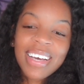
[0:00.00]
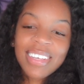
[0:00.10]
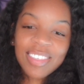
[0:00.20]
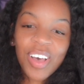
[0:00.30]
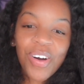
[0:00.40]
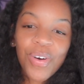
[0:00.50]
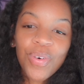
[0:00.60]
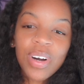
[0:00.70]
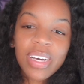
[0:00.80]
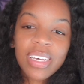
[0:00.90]

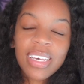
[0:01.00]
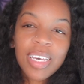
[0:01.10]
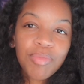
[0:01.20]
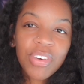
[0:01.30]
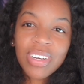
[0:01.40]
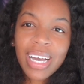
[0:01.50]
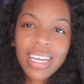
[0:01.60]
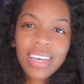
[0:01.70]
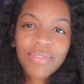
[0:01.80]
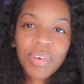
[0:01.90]
So keep
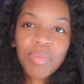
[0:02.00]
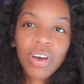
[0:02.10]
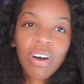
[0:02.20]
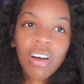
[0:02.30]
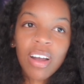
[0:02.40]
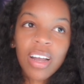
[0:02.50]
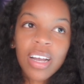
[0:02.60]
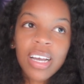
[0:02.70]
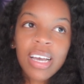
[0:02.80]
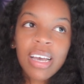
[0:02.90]
creating from the heart.